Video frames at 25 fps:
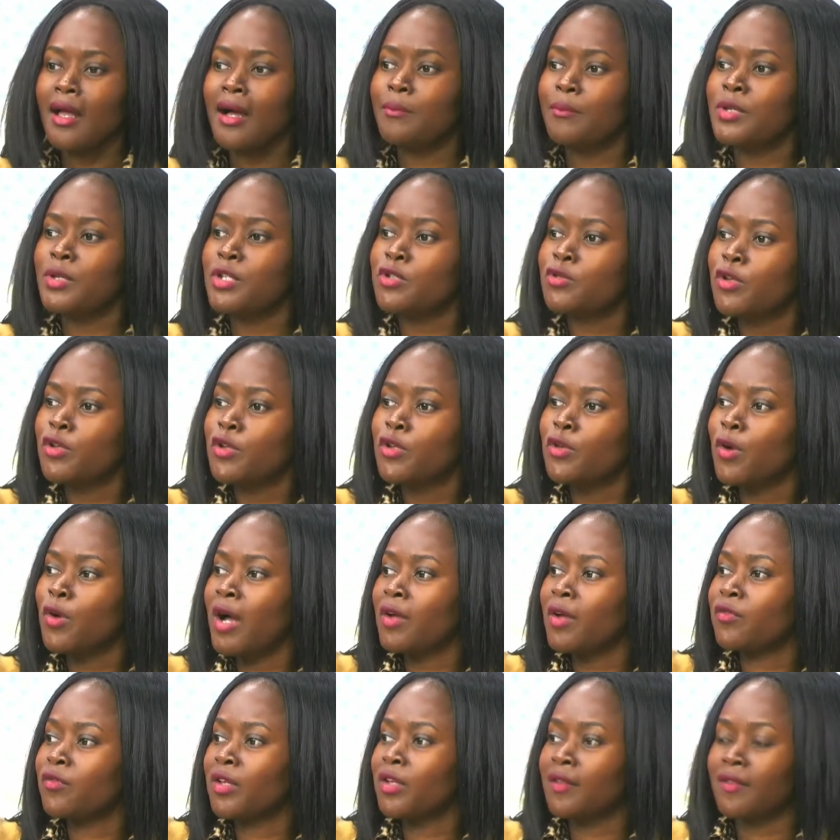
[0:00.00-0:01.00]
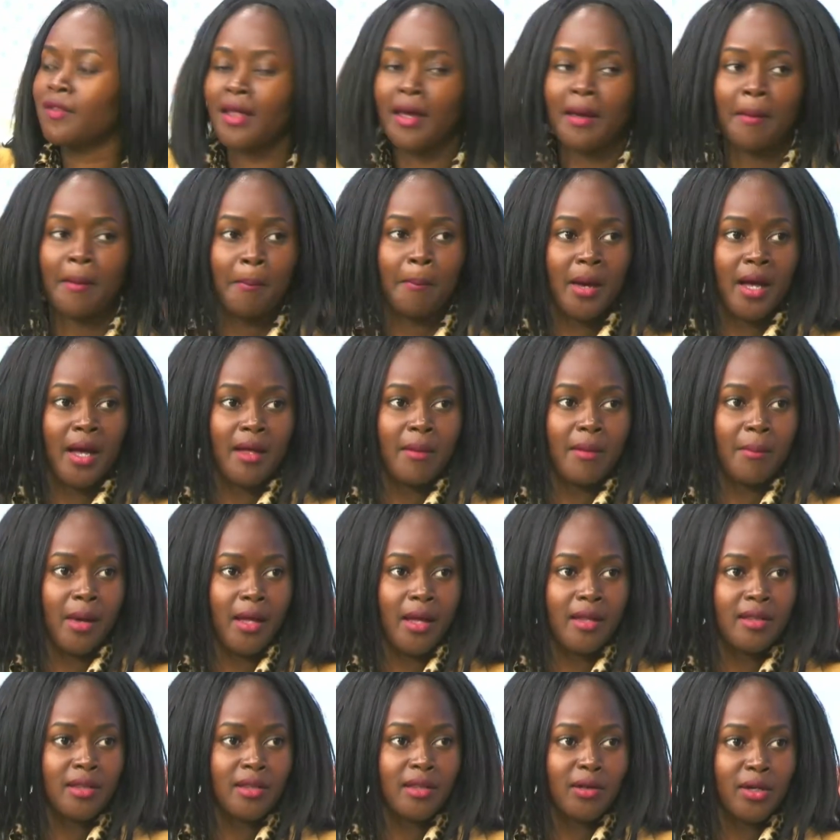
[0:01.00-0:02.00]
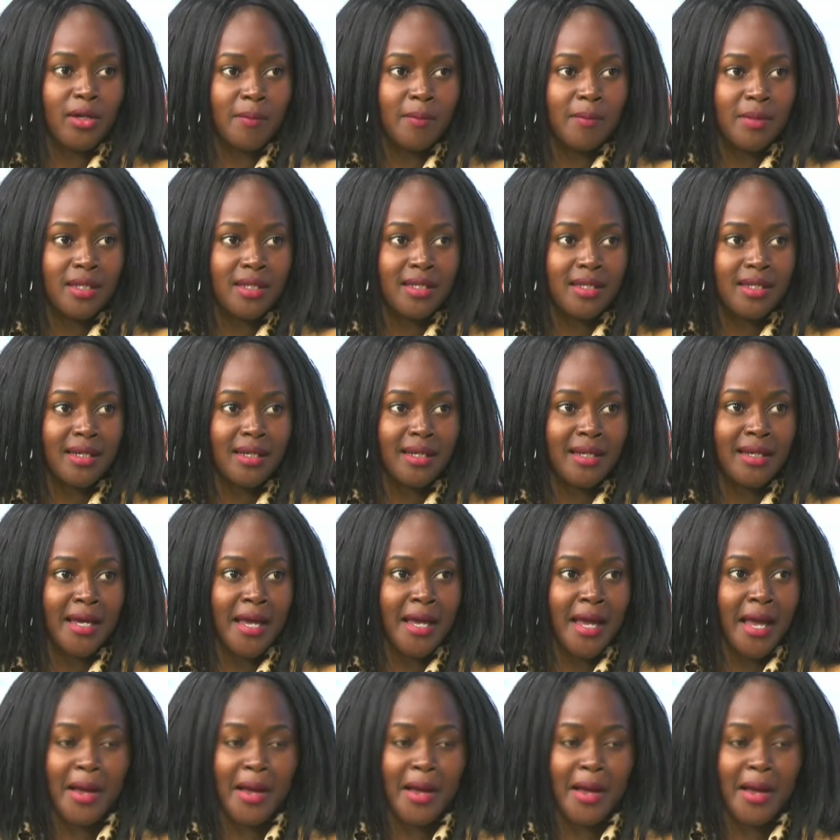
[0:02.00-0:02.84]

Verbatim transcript: between you having the Ma Manzoni meeting,